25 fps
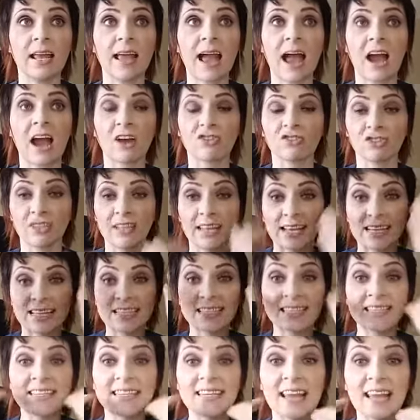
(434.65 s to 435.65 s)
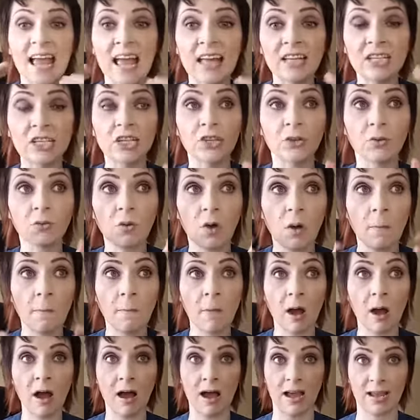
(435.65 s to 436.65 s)
actually extends through our
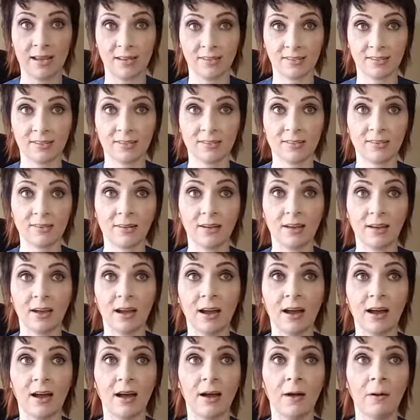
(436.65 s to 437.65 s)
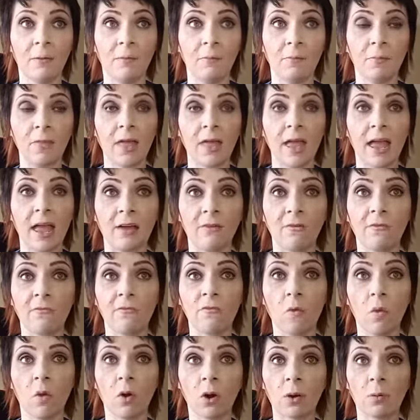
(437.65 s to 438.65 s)
minds, and
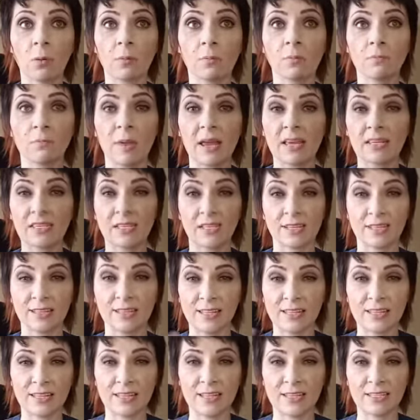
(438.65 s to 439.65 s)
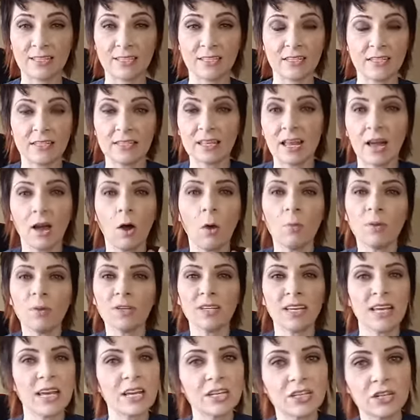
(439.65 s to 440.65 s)
form basically these almost
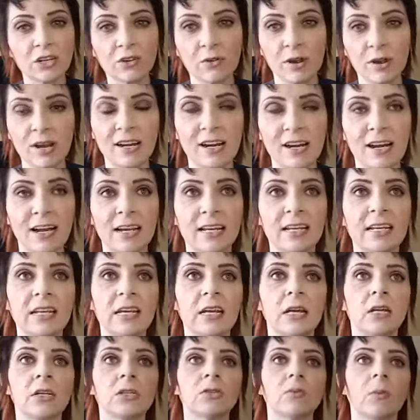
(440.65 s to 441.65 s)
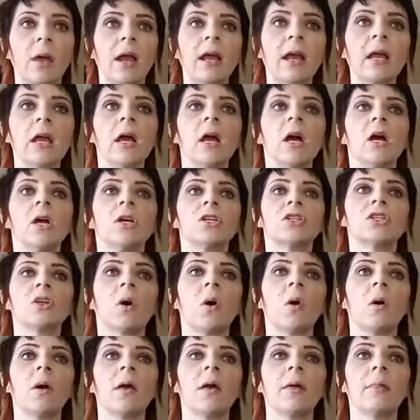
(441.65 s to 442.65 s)
like integrated ideas, right?
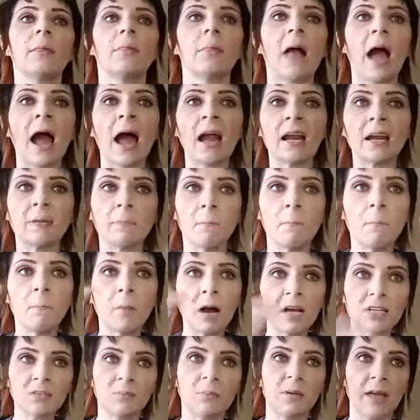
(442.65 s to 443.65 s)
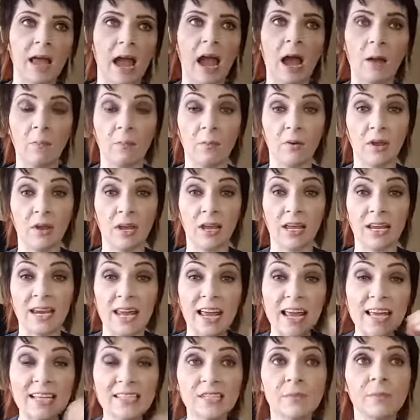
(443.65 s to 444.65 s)
So that must be happening, in
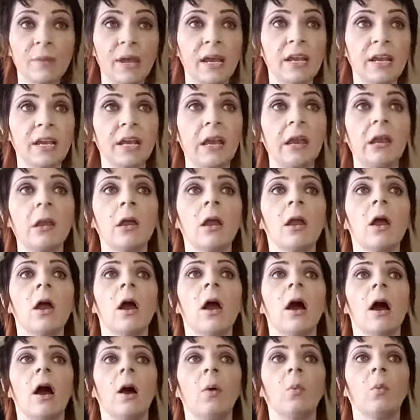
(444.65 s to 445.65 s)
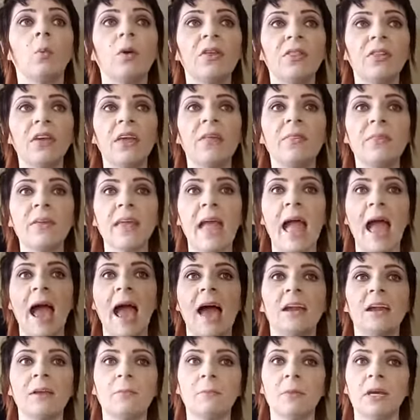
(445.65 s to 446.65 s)
his opinion, within the
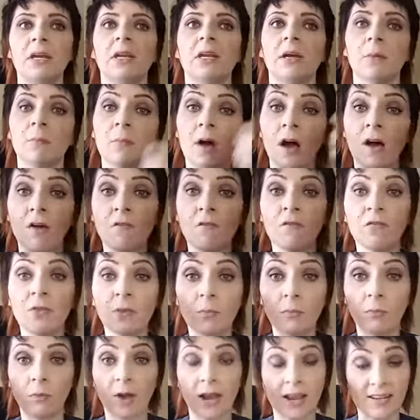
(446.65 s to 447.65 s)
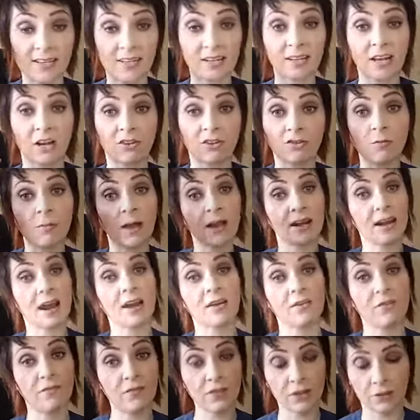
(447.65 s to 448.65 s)
added medium of the brain's
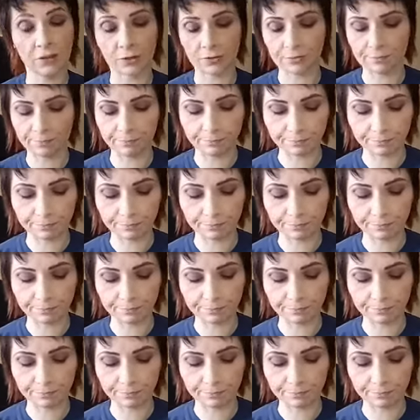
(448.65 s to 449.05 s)
electromagnetic field.